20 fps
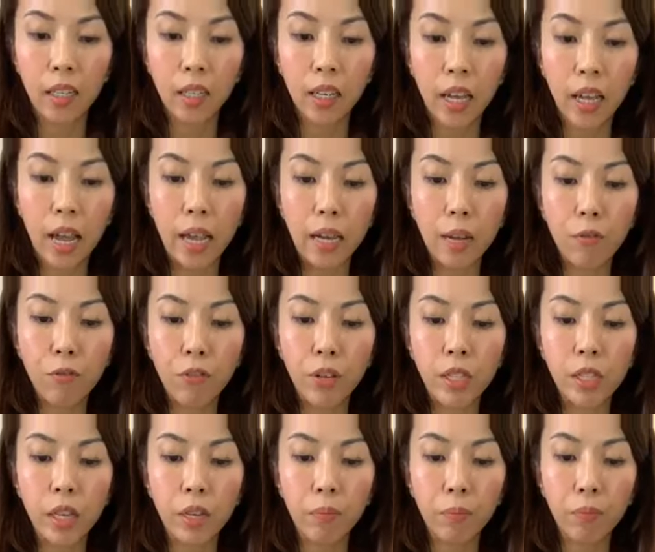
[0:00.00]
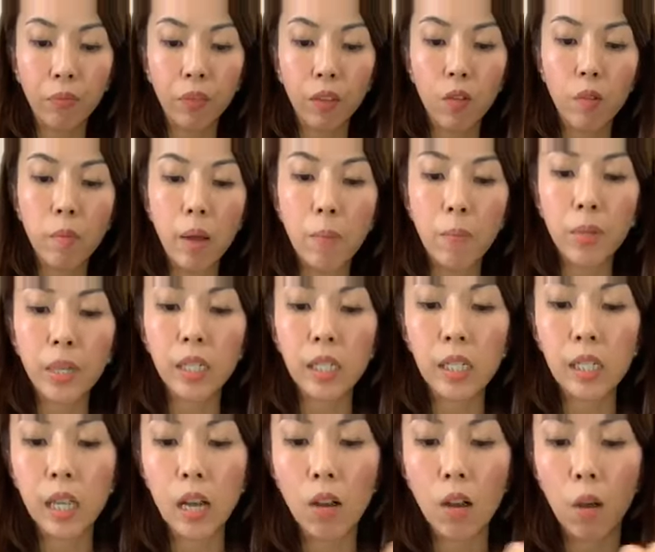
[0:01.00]
okay, and then freeze it. Remember
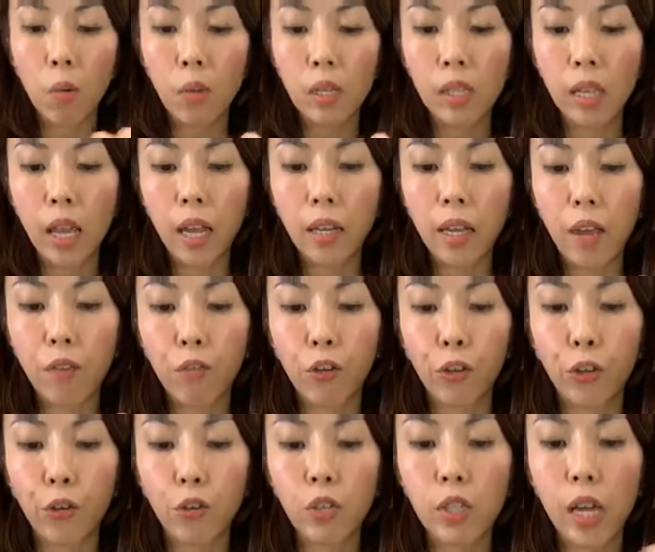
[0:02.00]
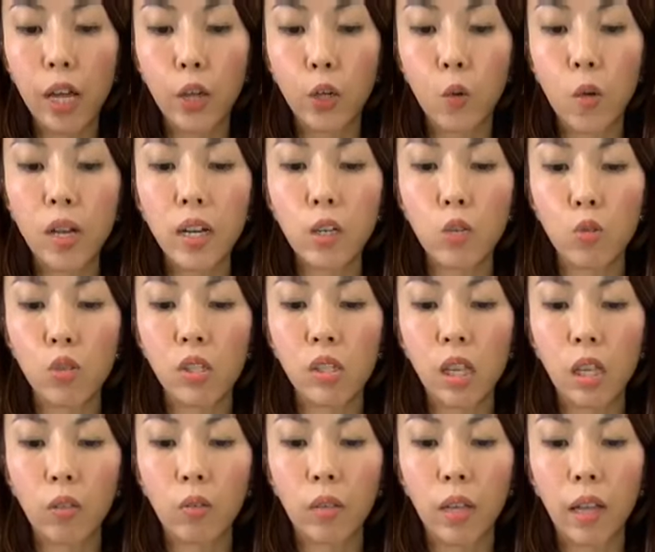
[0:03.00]
just now I was saying that for gyoza, you don't want it to
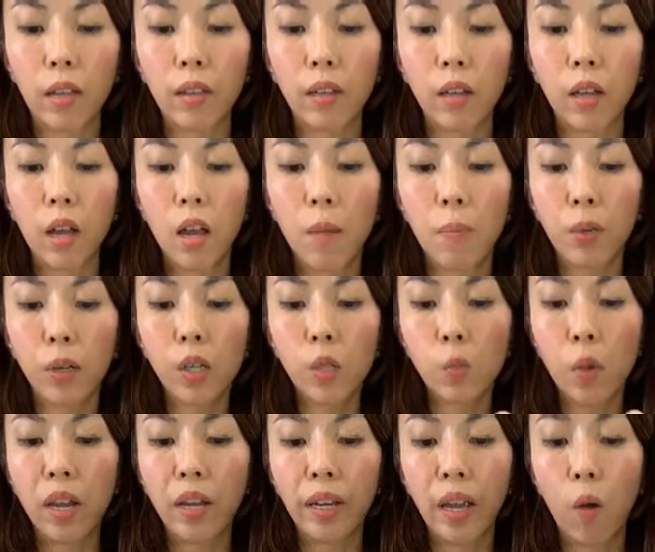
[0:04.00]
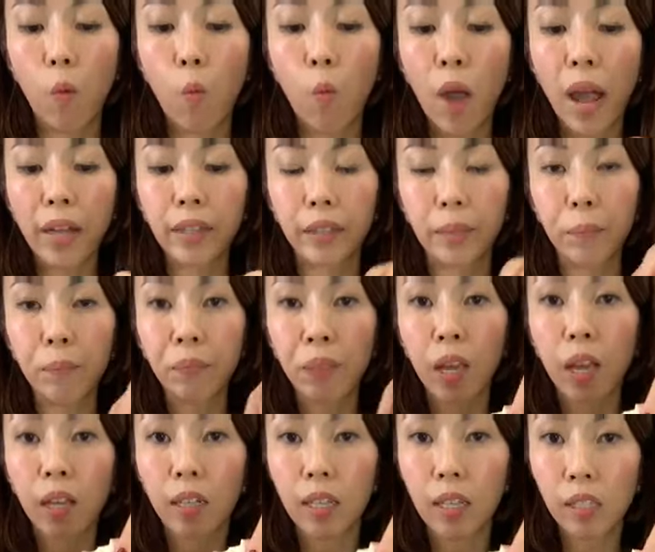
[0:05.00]
stick together, because when they are wet,
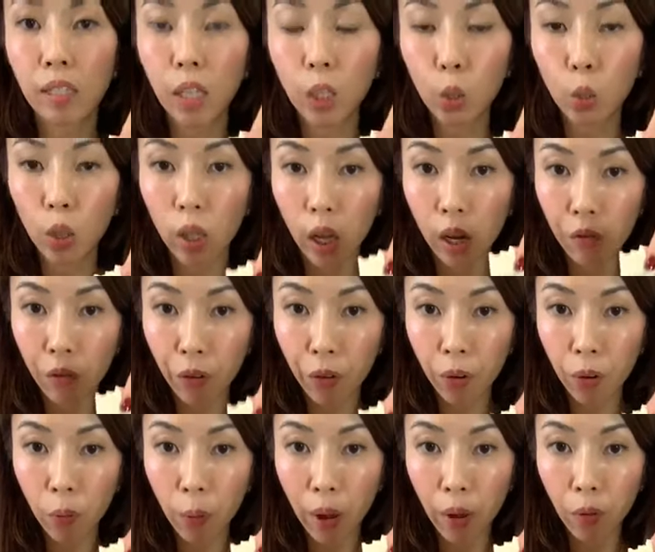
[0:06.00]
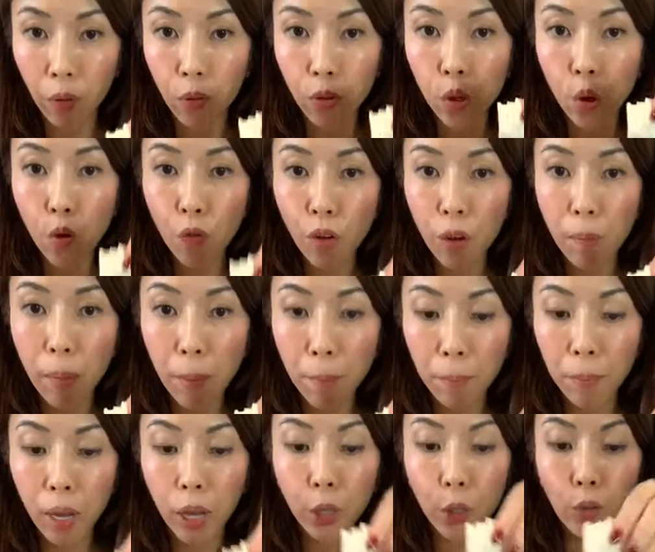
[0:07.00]
they stick together very well. So
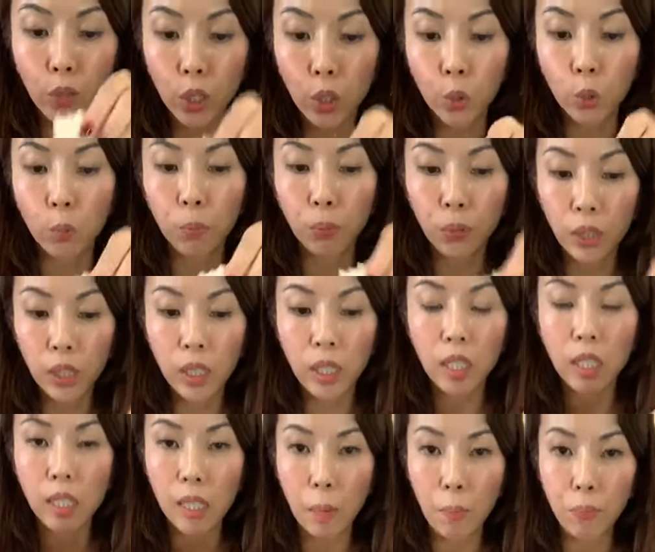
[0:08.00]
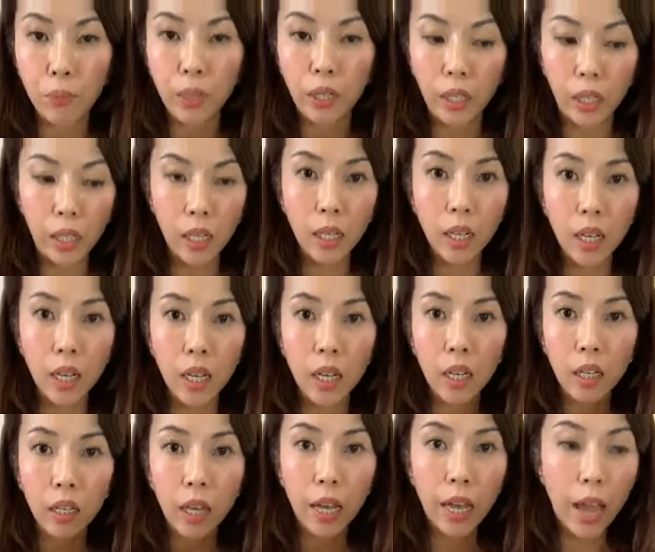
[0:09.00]
remember, you need to put it separately,
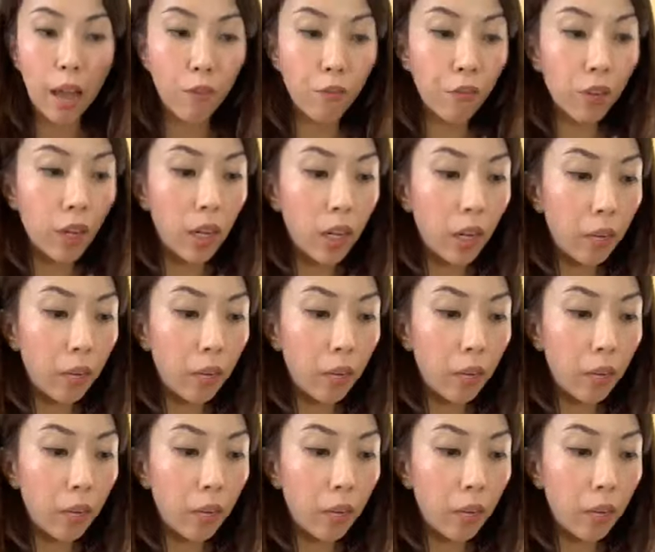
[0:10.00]
okay, have